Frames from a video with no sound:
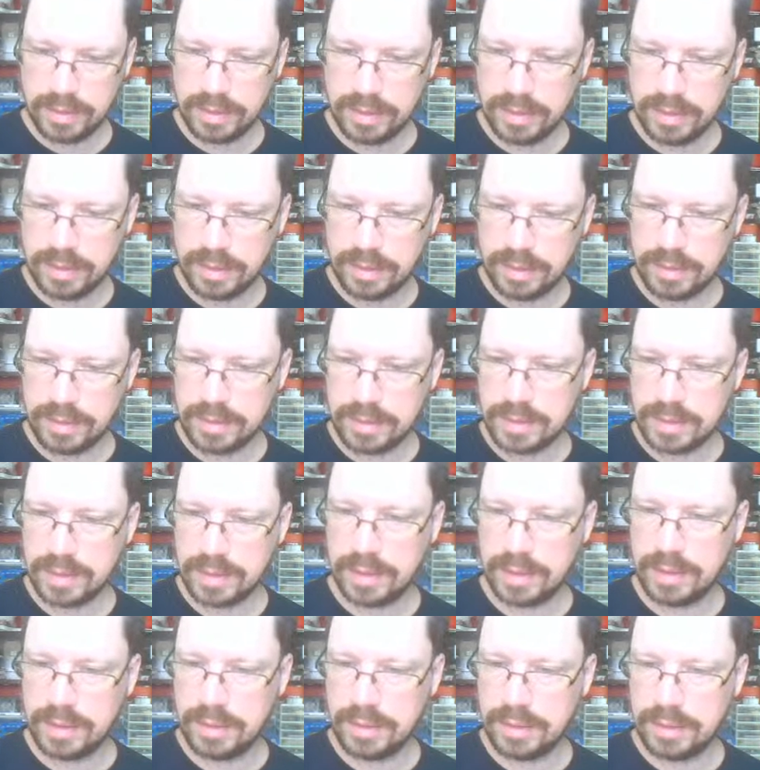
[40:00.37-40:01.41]

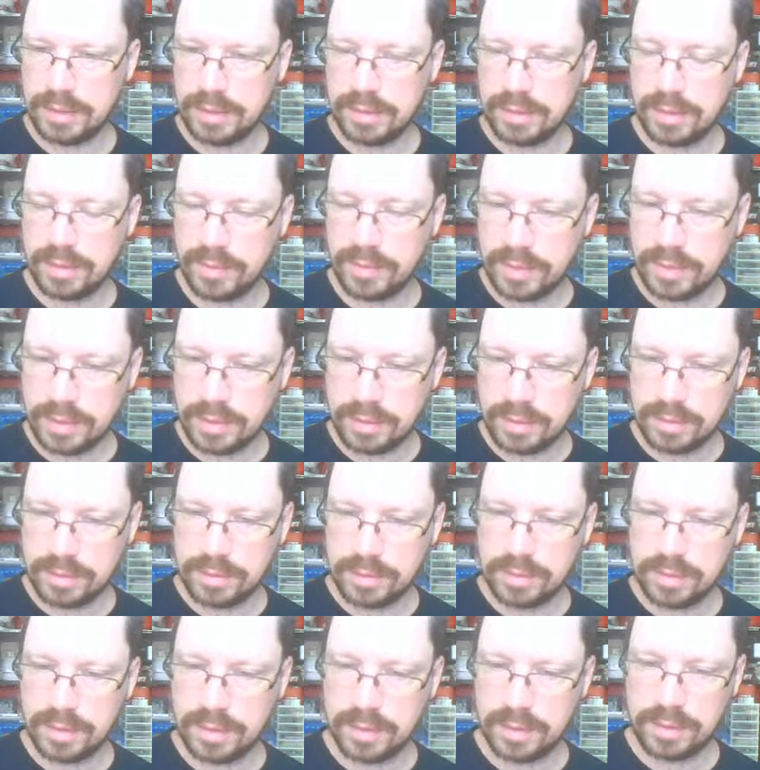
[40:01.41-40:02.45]
inside of it.
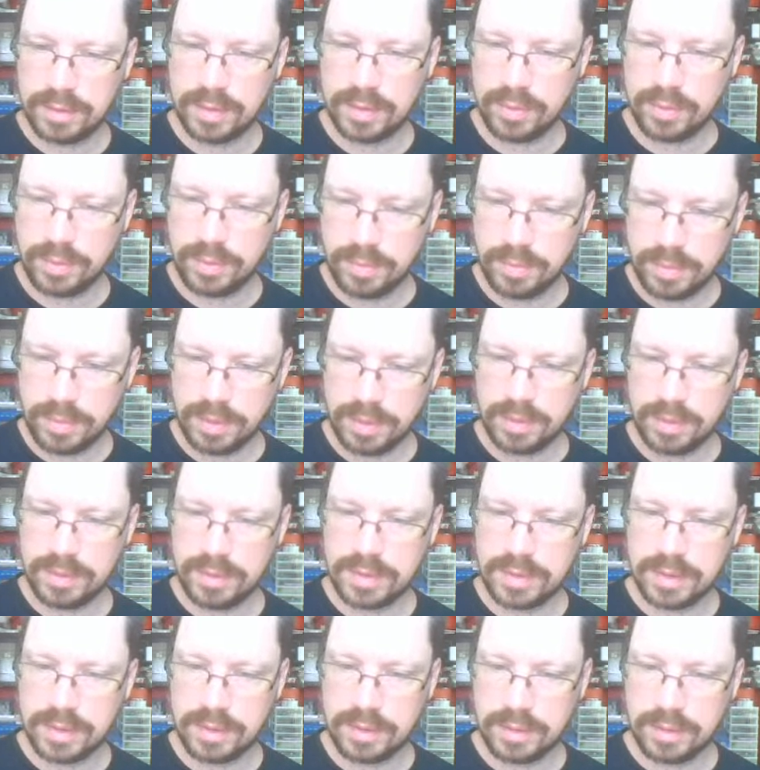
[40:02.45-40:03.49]
There would be
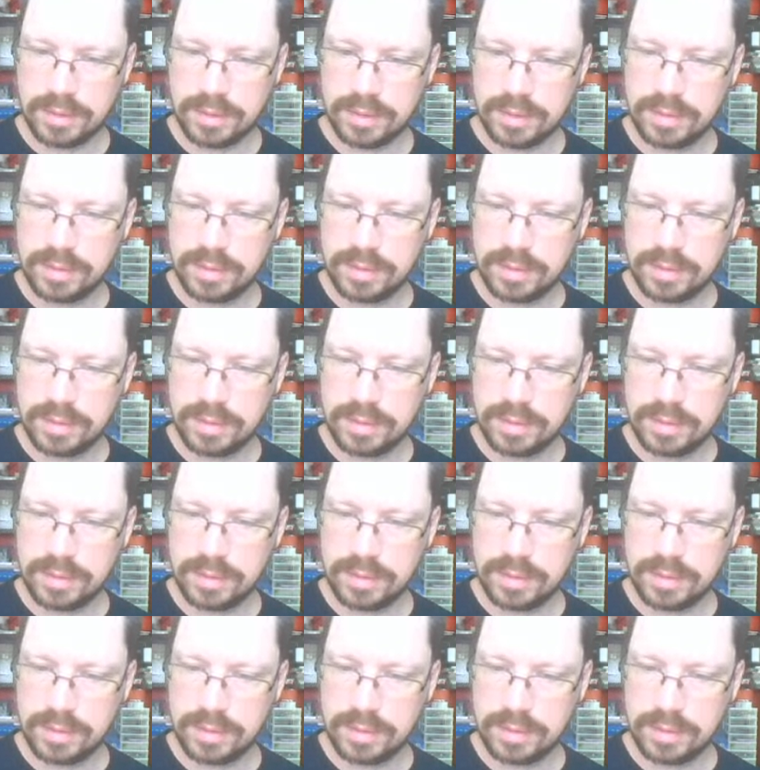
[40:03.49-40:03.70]
inside there.